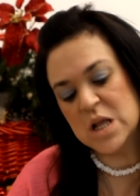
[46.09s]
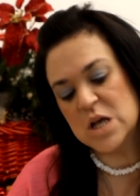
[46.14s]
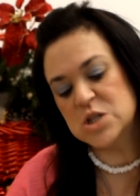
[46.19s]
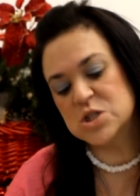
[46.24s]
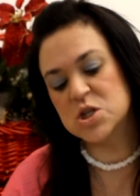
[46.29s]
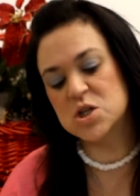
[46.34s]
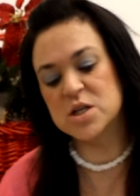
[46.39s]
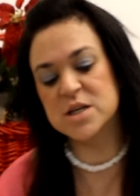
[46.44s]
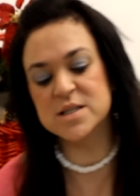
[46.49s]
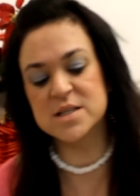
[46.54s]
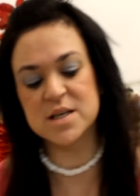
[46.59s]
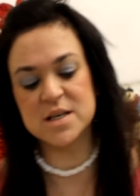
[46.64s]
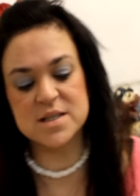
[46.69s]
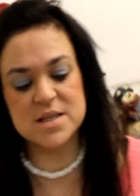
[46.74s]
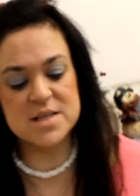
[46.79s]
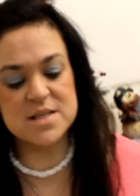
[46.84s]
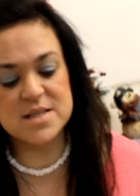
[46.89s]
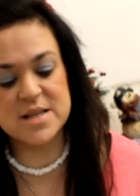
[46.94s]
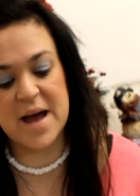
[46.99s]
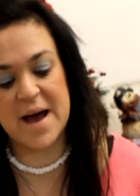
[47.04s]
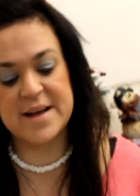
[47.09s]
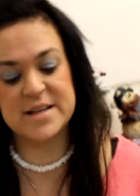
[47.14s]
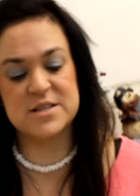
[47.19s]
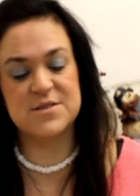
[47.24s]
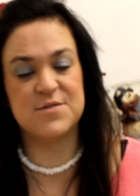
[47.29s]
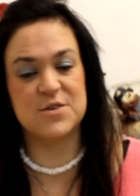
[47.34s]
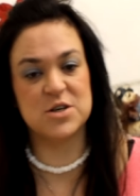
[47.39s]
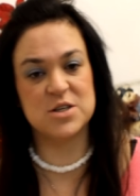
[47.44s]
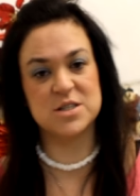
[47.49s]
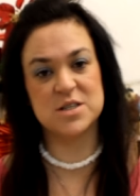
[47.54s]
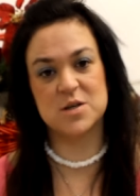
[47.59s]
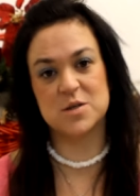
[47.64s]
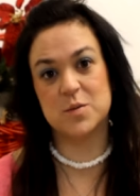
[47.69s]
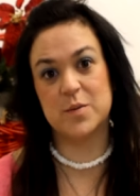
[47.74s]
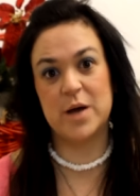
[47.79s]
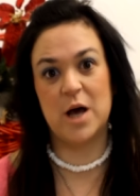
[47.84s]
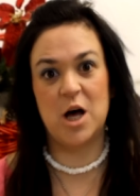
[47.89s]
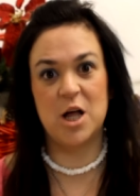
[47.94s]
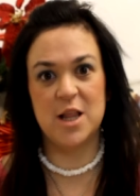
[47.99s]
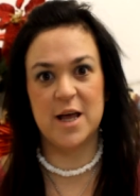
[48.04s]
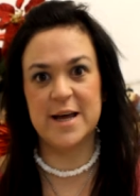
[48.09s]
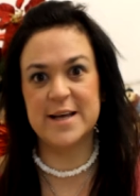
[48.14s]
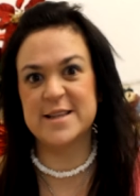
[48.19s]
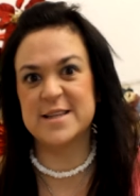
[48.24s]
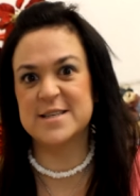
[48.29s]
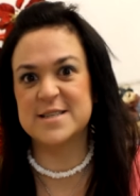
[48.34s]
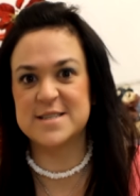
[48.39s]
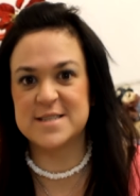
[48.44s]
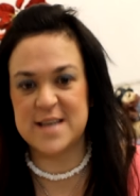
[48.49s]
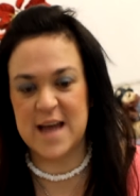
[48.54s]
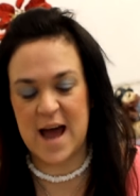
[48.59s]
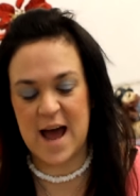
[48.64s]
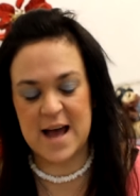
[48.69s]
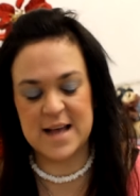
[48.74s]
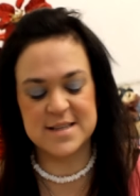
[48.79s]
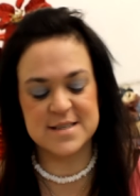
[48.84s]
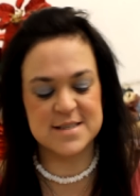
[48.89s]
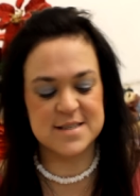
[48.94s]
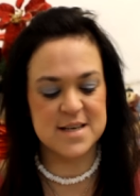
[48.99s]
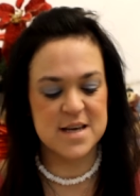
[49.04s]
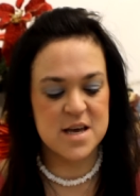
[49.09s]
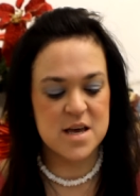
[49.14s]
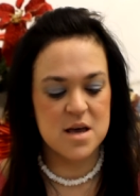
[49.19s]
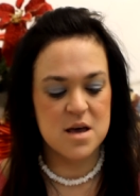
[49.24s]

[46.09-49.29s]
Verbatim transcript: So let's get to stats first because we all like the stats.